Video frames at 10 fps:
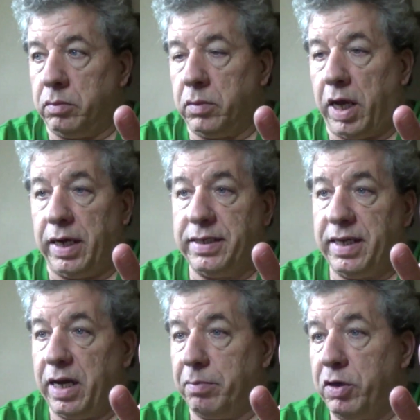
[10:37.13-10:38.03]
And I
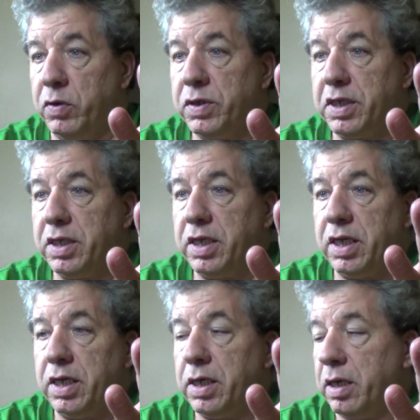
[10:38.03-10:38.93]
said I'm using
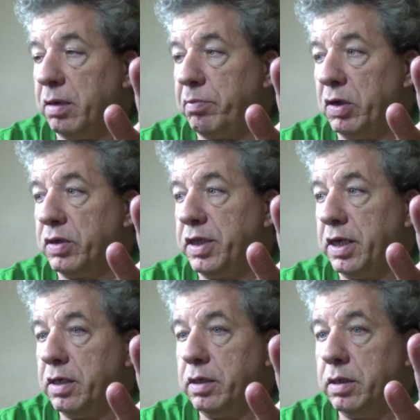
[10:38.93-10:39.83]
the
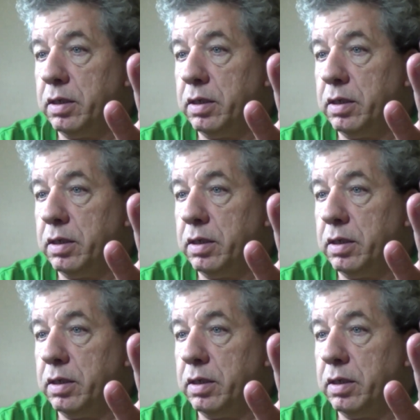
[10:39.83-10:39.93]
built-in